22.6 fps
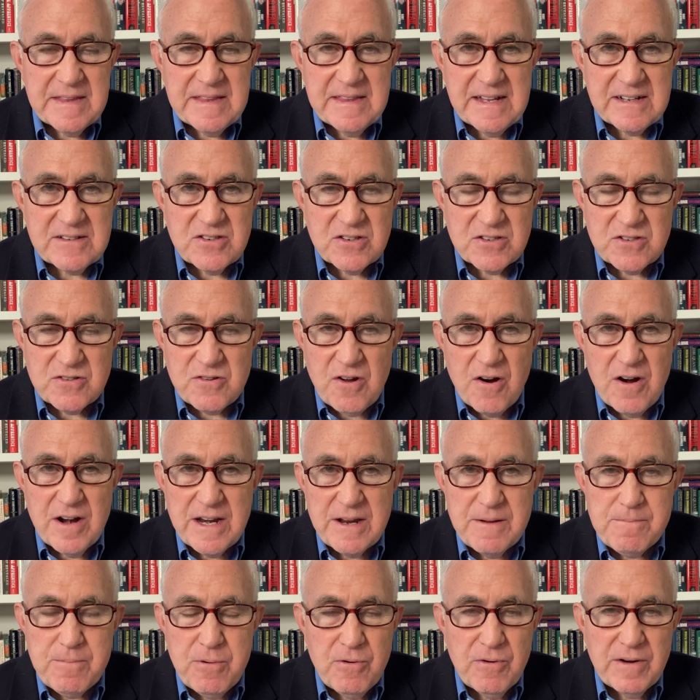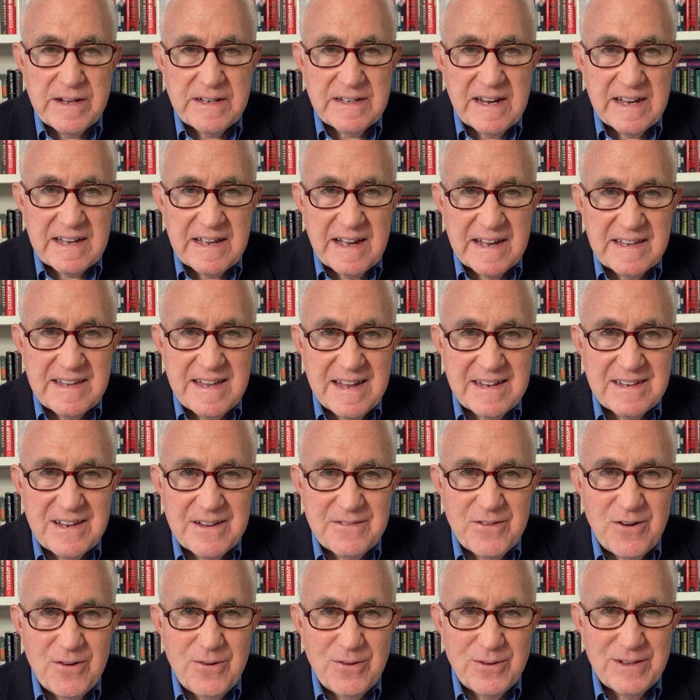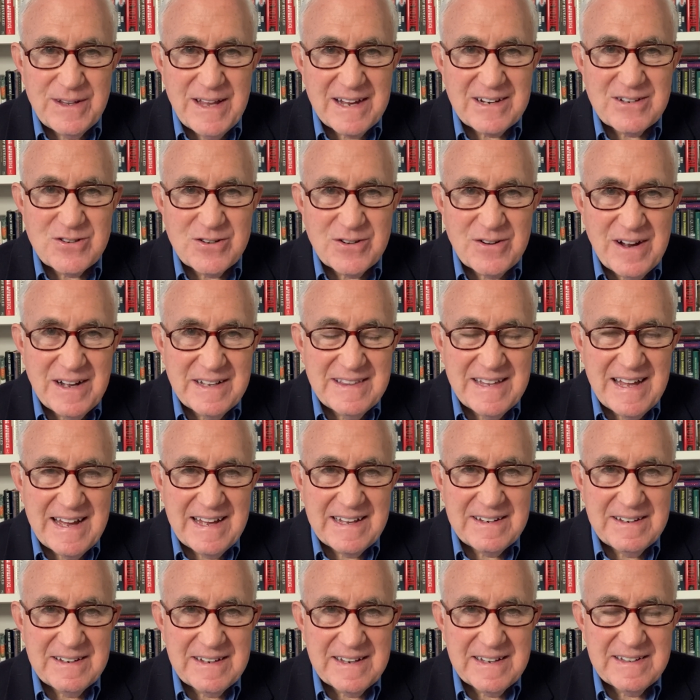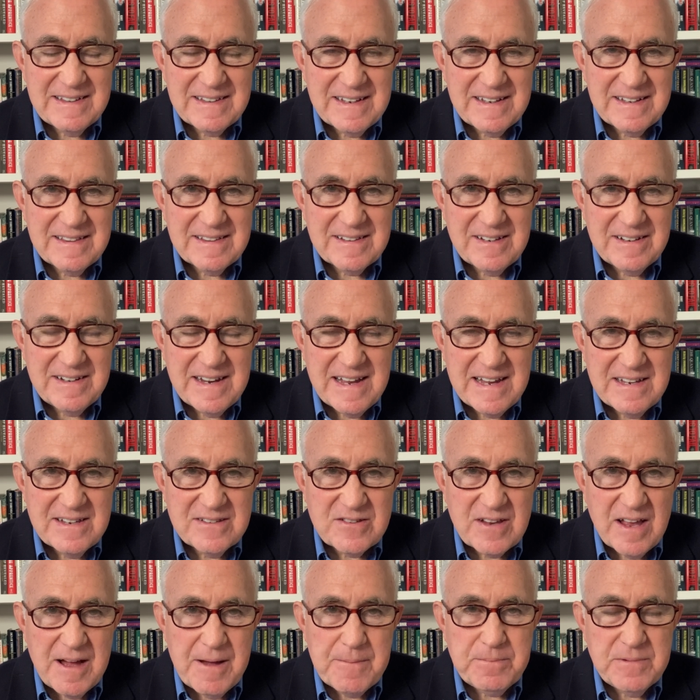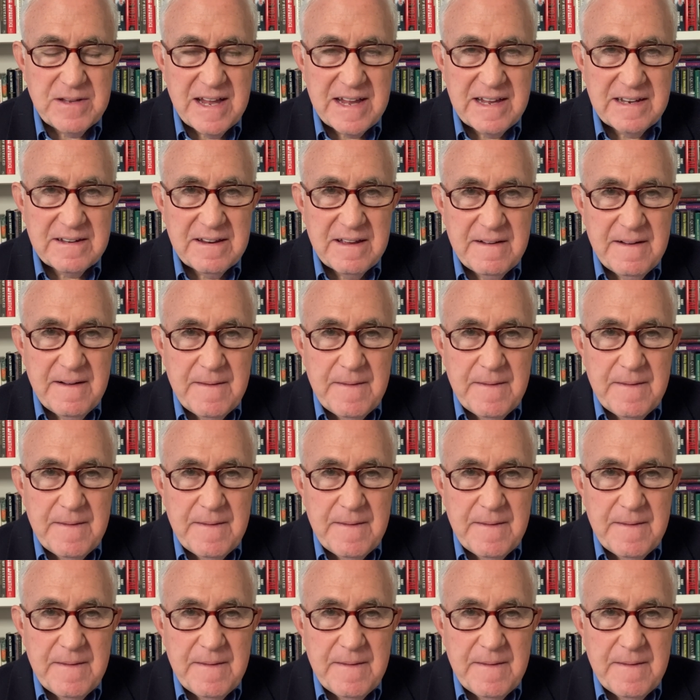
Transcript: That's a starting point. I, I can't give a whole lecture on that in, in today's update,